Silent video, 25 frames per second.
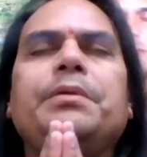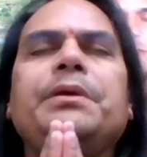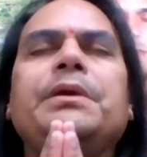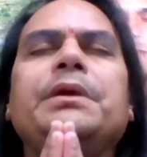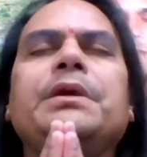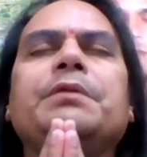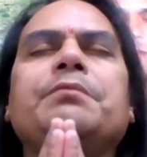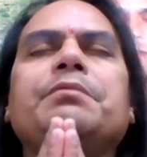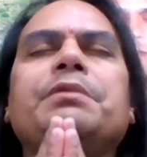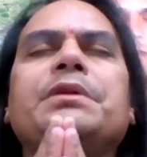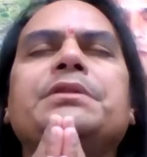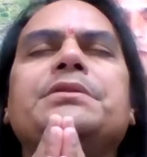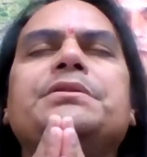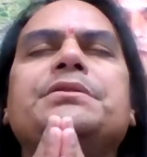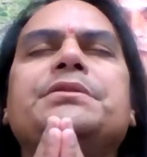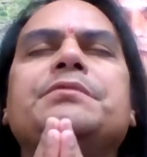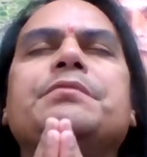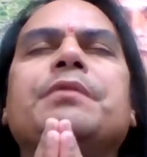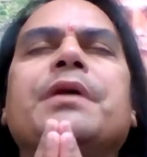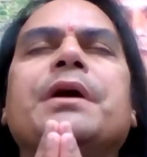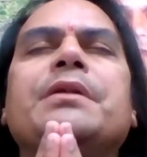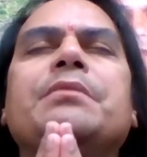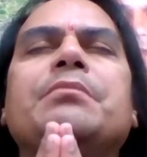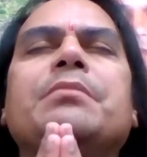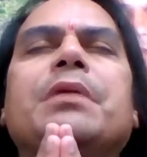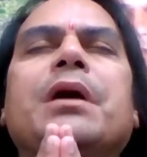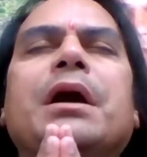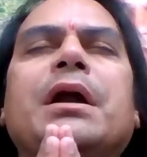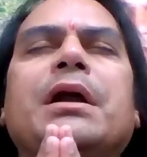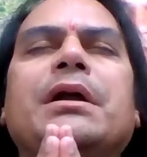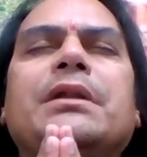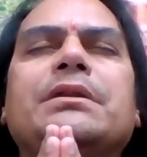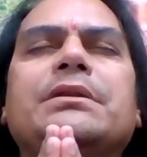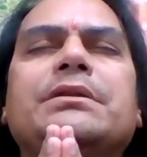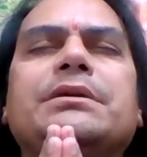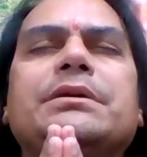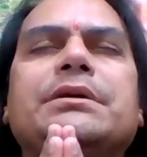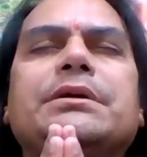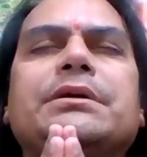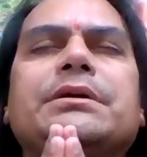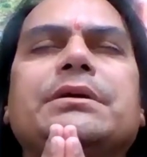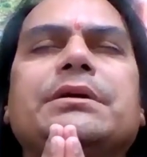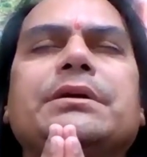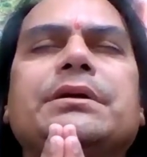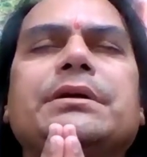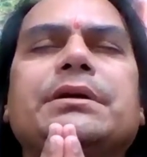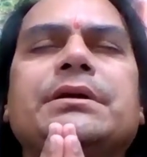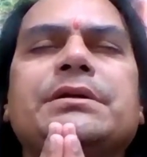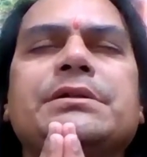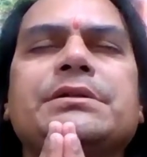Being with divine mind
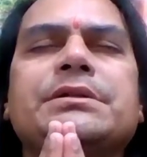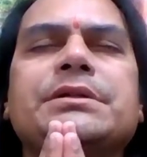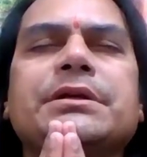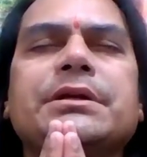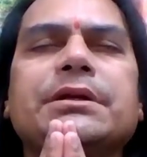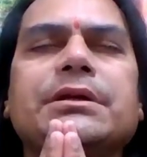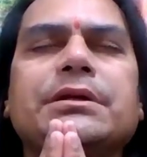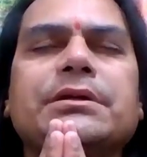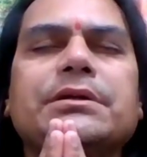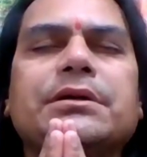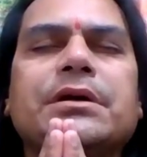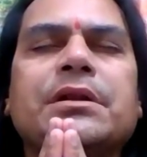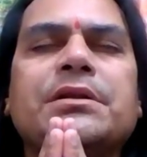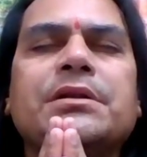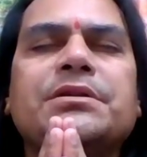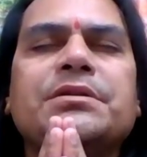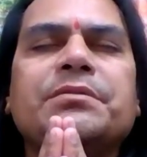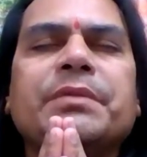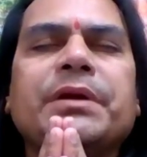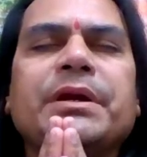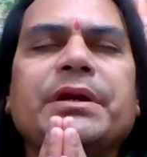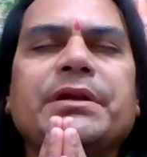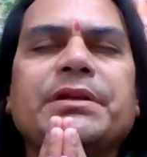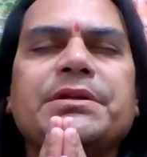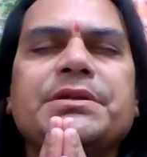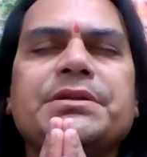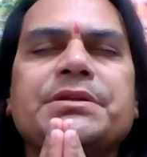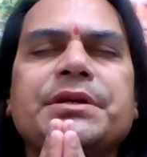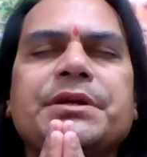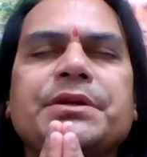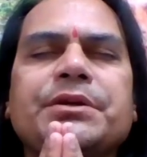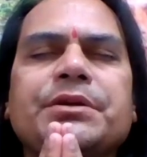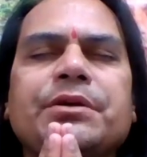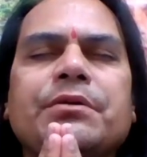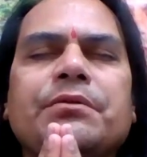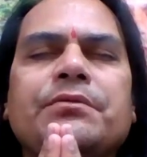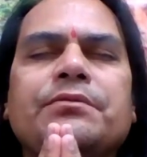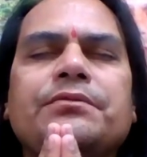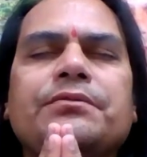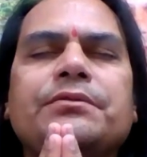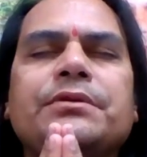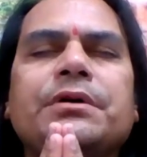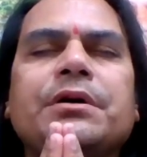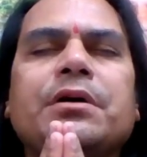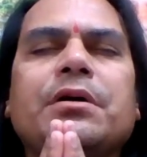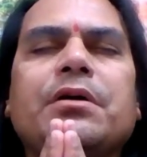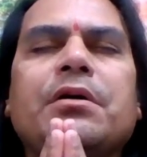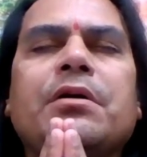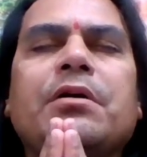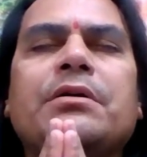is the ultimate state of,
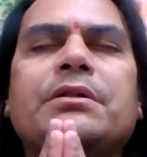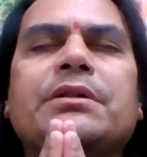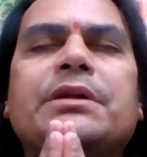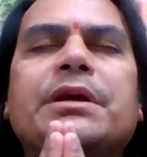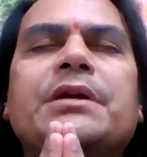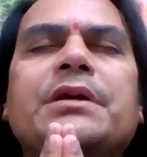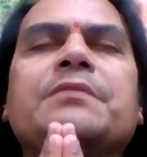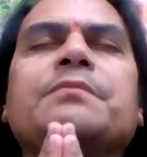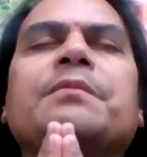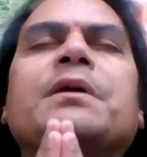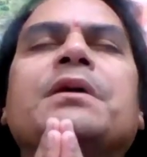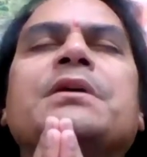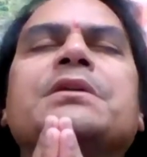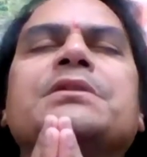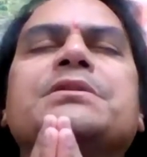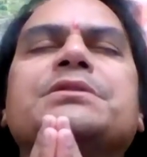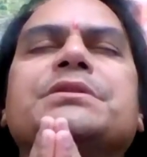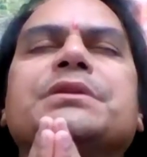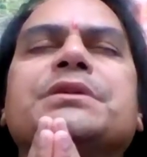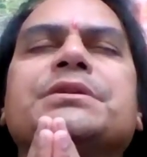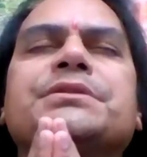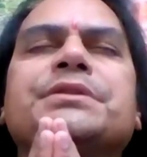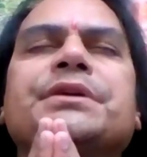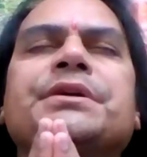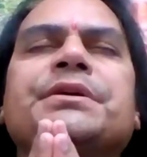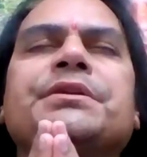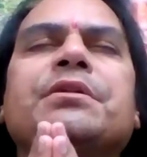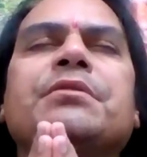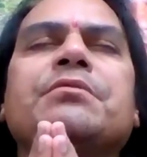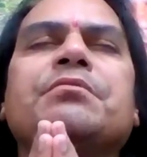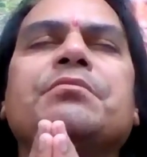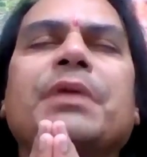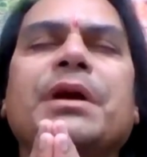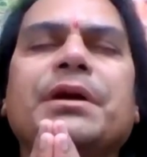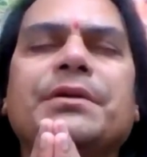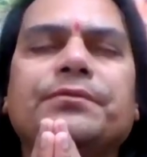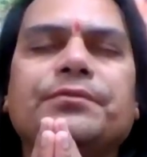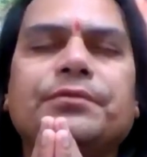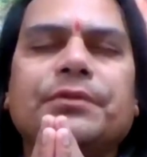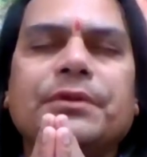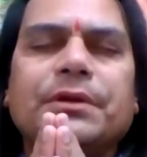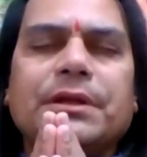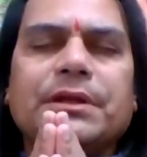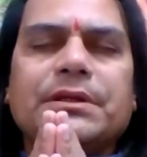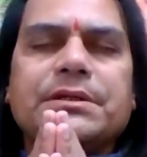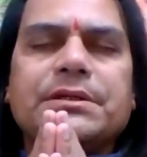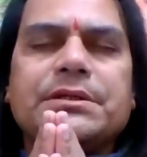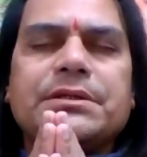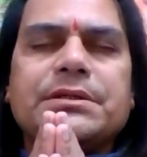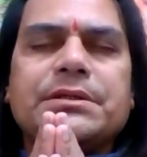or the advanced state of
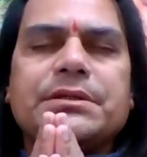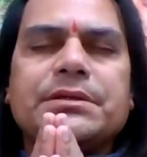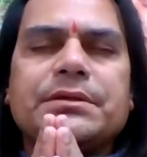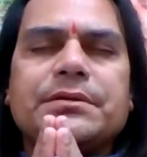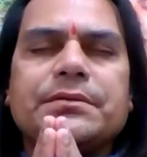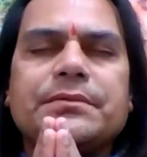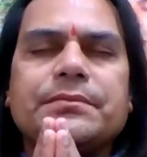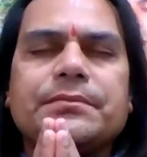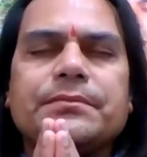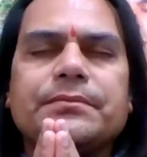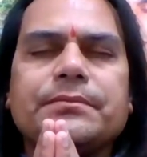mindfulness.